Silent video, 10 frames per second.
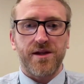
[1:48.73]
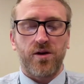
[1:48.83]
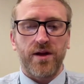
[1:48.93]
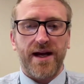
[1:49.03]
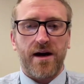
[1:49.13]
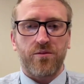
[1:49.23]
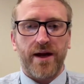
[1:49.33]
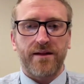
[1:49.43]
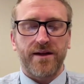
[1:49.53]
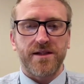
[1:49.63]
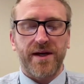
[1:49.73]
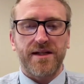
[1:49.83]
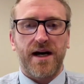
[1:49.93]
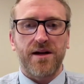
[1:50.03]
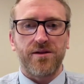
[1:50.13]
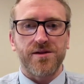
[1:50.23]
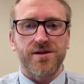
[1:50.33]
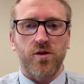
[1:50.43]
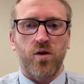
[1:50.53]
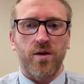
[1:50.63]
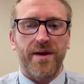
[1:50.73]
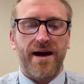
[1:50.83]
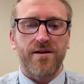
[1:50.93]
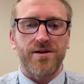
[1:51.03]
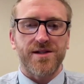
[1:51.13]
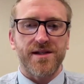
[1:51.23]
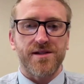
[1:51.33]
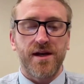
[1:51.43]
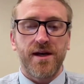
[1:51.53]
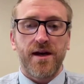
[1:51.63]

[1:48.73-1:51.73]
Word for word: coli outbreak linked to McDonald's, the quarter pounders, is